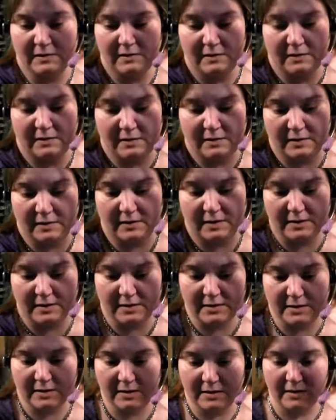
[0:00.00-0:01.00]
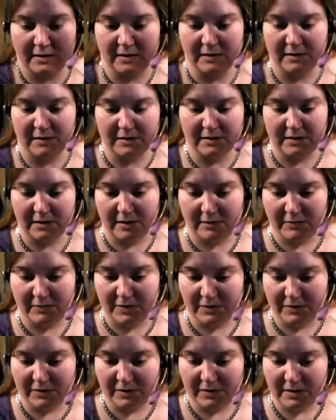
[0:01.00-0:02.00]
And like I said, the colors that I'm
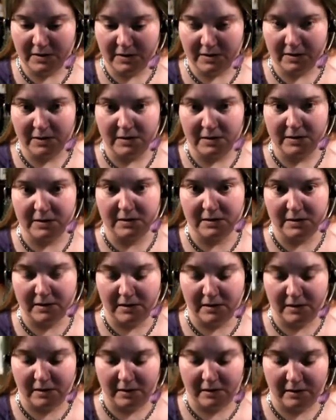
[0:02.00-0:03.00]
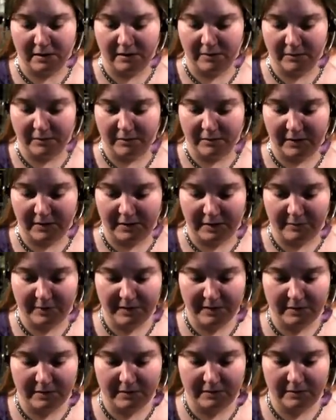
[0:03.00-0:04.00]
using is
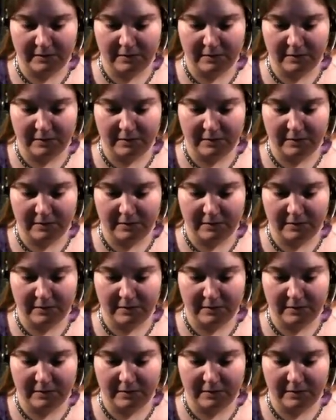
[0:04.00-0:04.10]
lemon